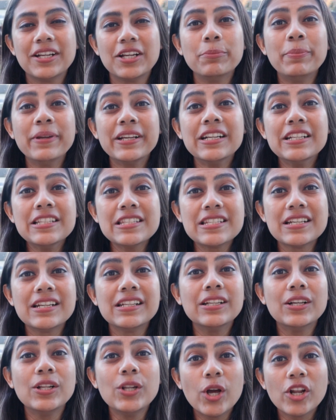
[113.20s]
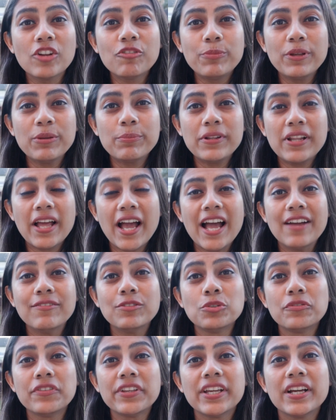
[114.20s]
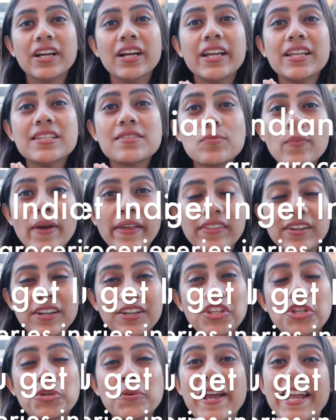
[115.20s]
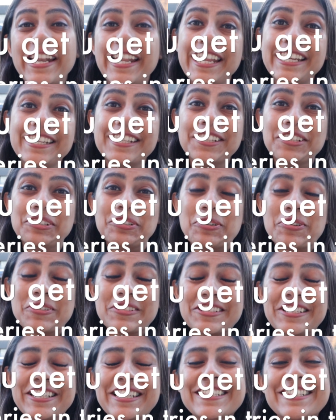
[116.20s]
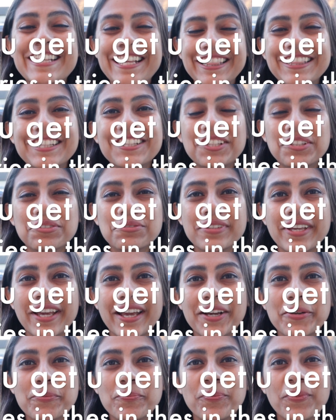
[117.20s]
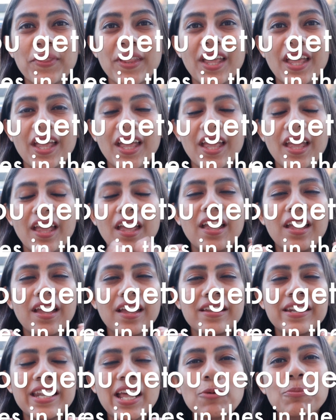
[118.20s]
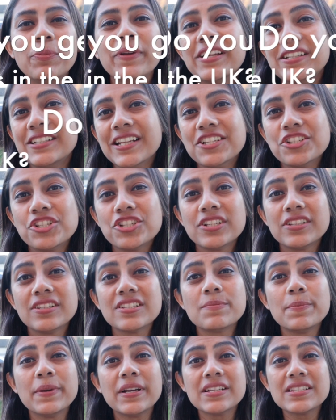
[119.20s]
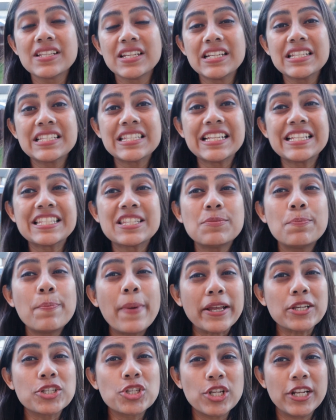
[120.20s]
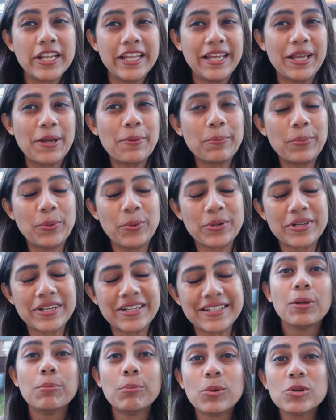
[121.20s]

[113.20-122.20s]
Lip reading: A big concern a lot of people have over here is whether you get Indian groceries in the UK. Now pay attention to this because it is especially important.